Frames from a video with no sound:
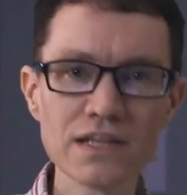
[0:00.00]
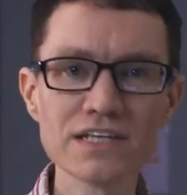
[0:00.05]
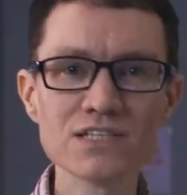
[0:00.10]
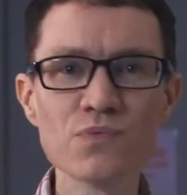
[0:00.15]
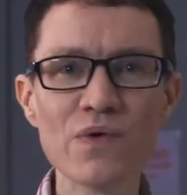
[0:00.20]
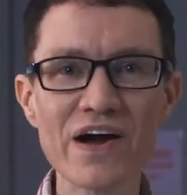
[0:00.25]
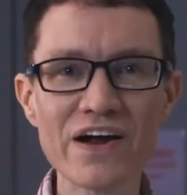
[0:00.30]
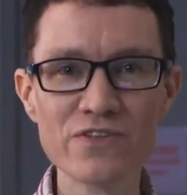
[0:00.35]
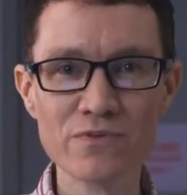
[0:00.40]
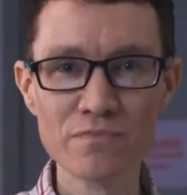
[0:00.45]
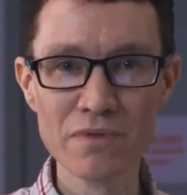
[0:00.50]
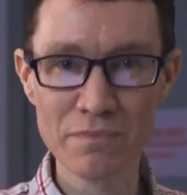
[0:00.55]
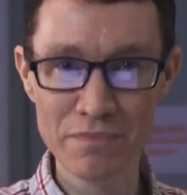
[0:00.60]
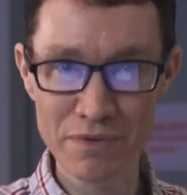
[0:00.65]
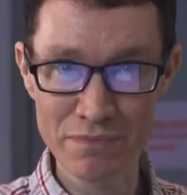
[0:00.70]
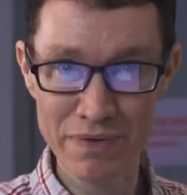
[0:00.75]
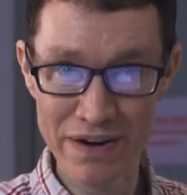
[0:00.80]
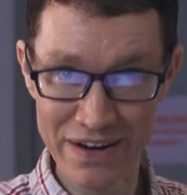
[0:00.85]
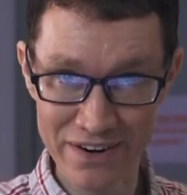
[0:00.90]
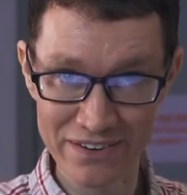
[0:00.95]
Let's wire them up
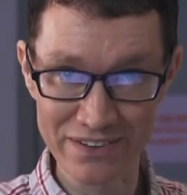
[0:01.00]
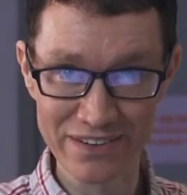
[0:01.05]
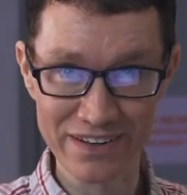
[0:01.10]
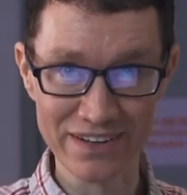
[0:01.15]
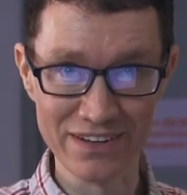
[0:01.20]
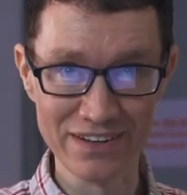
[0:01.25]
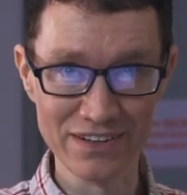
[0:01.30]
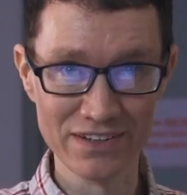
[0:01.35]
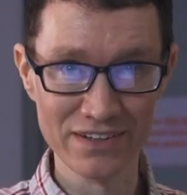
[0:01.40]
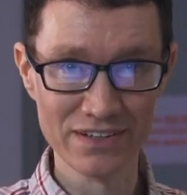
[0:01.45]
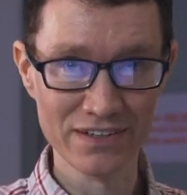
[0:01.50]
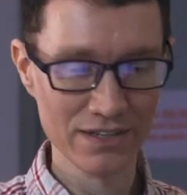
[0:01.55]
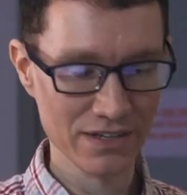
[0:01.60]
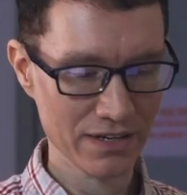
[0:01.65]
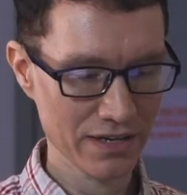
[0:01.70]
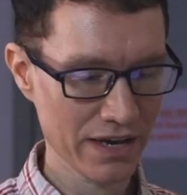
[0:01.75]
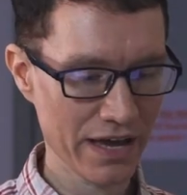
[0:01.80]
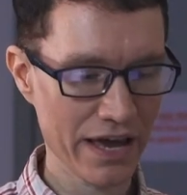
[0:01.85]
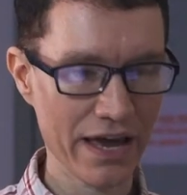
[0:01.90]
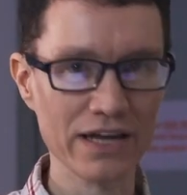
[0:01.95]
in parallel
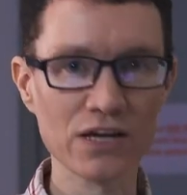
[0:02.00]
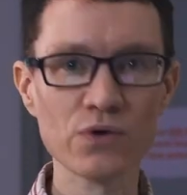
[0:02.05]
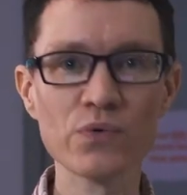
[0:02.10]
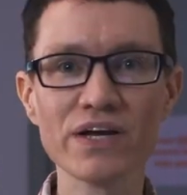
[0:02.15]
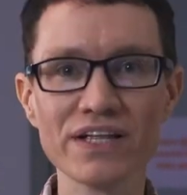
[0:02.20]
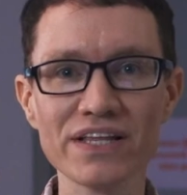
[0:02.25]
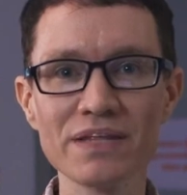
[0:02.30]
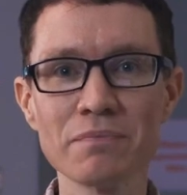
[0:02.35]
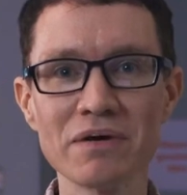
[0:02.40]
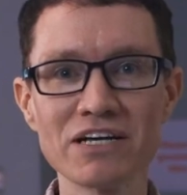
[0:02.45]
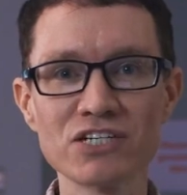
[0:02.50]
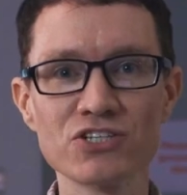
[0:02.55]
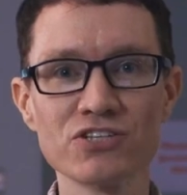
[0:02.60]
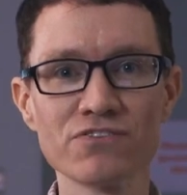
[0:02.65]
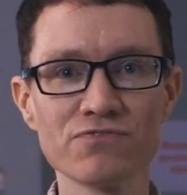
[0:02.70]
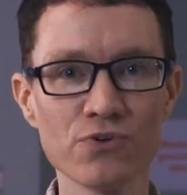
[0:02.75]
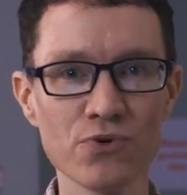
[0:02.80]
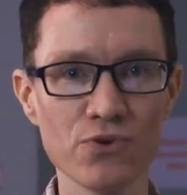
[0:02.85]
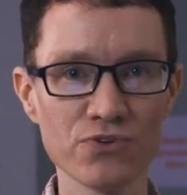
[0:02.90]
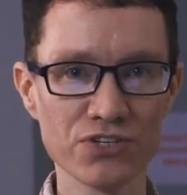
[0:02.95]
and quickly measure
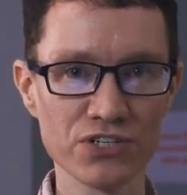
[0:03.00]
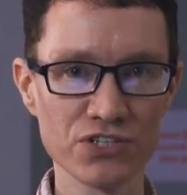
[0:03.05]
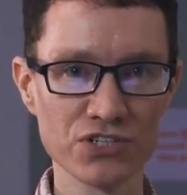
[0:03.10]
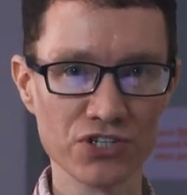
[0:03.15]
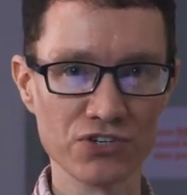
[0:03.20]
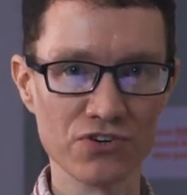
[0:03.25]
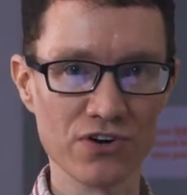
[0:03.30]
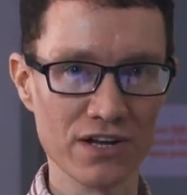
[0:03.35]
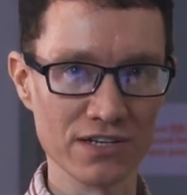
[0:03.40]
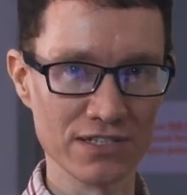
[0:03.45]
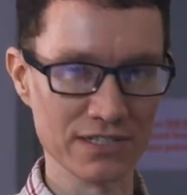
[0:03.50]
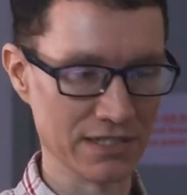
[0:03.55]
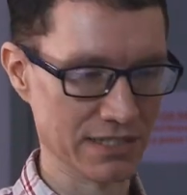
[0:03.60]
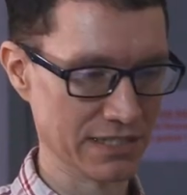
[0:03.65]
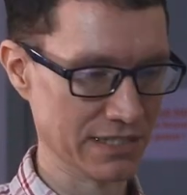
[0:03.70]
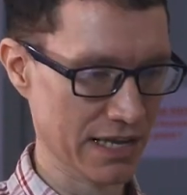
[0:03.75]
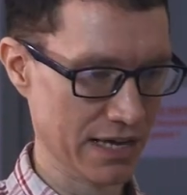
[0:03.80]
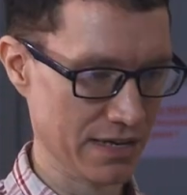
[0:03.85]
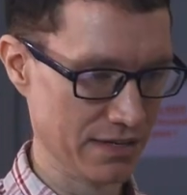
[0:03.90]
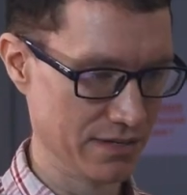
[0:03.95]
the voltage across the
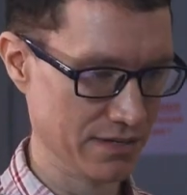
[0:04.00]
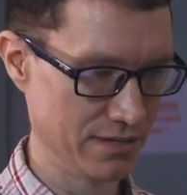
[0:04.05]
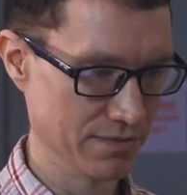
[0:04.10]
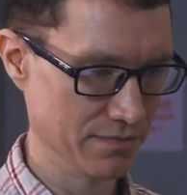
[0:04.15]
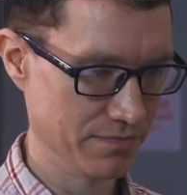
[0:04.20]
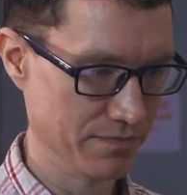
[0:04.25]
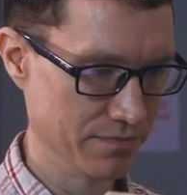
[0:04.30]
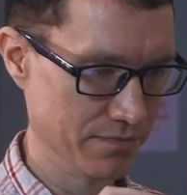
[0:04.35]
set.